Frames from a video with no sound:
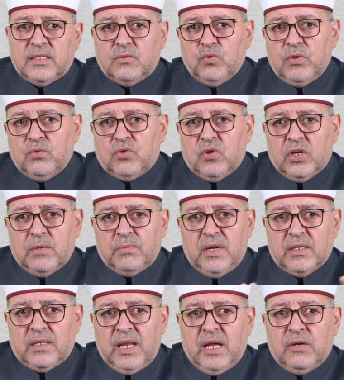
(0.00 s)
When you talk
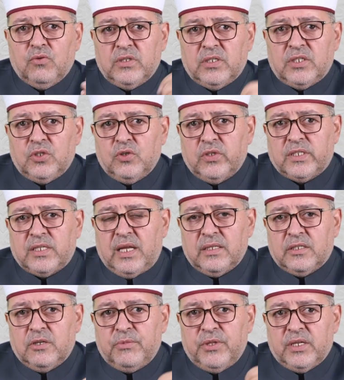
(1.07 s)
about language use
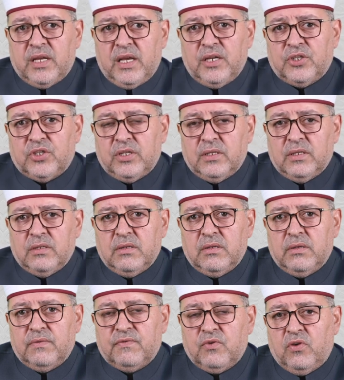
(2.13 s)
and communication,
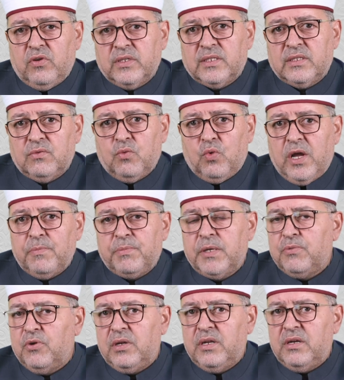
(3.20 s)
of course, why
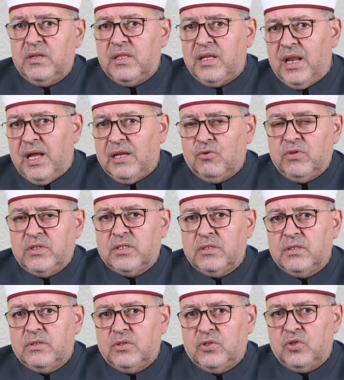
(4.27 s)
people learn the language?
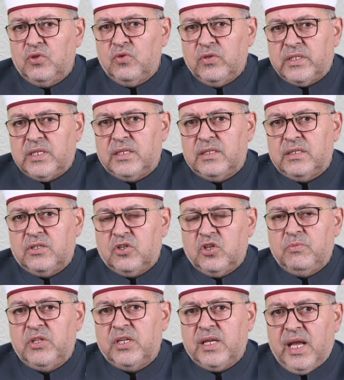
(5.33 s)
To use it, to
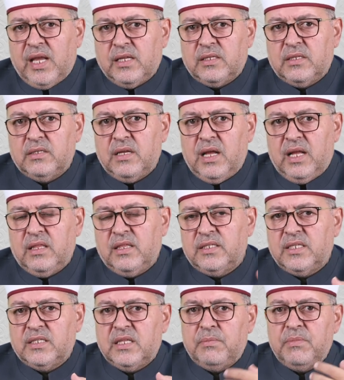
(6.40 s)
communicate. And
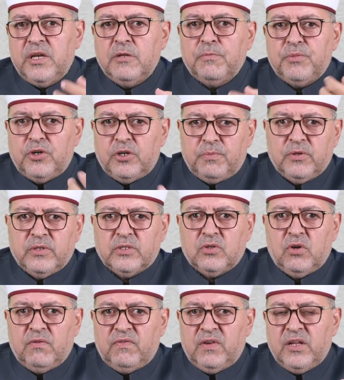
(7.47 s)
this is the main purpose
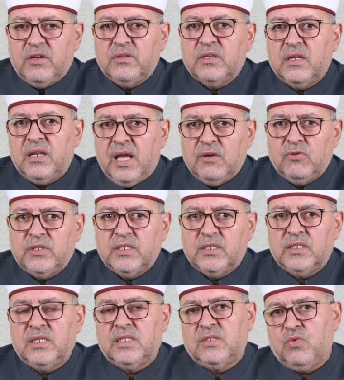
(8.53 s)
of learning
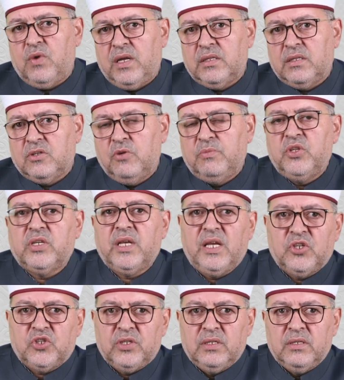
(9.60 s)
languages, is what?
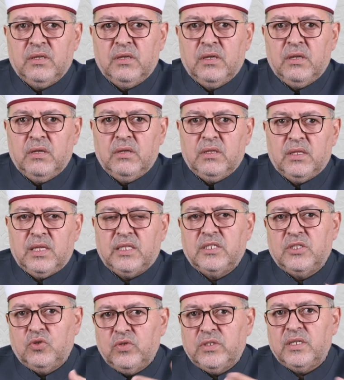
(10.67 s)
Communication. That
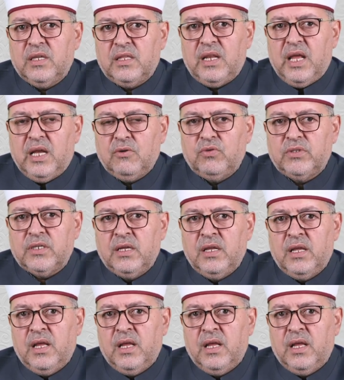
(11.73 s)
is using the language.